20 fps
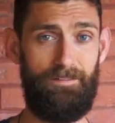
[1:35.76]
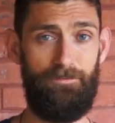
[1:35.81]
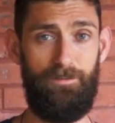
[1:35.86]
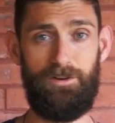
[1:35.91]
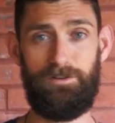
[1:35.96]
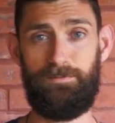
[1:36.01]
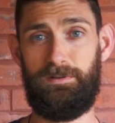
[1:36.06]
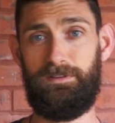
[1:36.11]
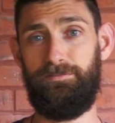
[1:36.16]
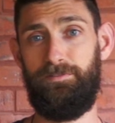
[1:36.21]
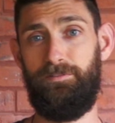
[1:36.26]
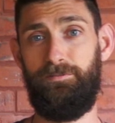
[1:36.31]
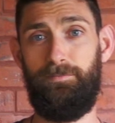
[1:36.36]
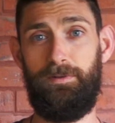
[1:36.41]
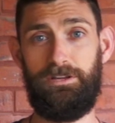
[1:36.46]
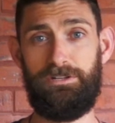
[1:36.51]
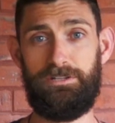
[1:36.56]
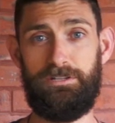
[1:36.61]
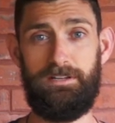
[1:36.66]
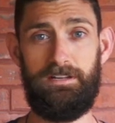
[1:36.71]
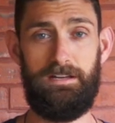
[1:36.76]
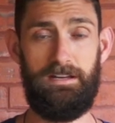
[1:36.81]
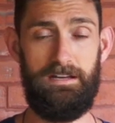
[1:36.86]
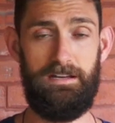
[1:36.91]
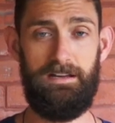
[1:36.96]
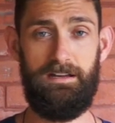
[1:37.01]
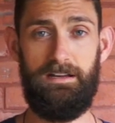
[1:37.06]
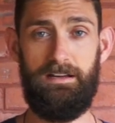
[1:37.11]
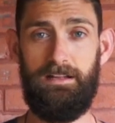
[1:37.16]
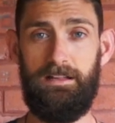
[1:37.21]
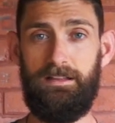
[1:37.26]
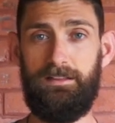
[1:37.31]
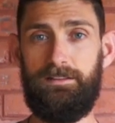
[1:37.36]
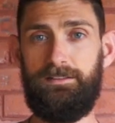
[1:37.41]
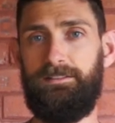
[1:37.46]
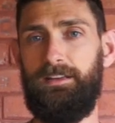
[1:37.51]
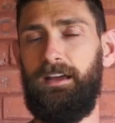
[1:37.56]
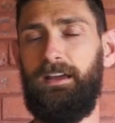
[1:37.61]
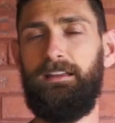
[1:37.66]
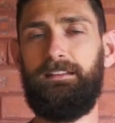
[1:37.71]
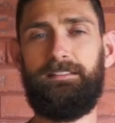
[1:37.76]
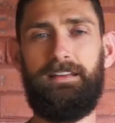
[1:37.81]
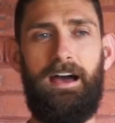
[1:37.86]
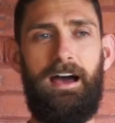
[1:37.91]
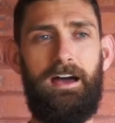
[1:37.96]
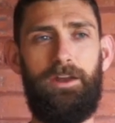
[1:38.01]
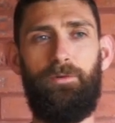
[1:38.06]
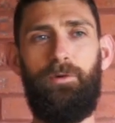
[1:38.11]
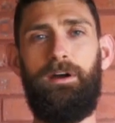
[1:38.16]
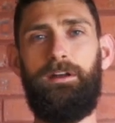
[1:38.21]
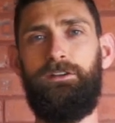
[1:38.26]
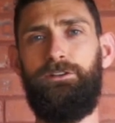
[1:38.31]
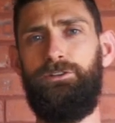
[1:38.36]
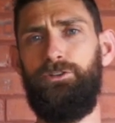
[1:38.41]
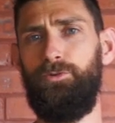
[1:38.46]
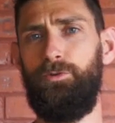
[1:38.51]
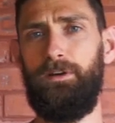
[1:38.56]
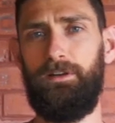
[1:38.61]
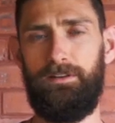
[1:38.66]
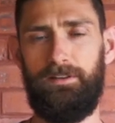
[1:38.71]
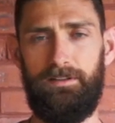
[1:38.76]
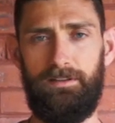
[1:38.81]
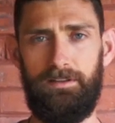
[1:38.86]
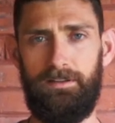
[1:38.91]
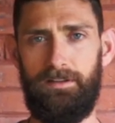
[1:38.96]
First piece of information. The second is, how do I do it?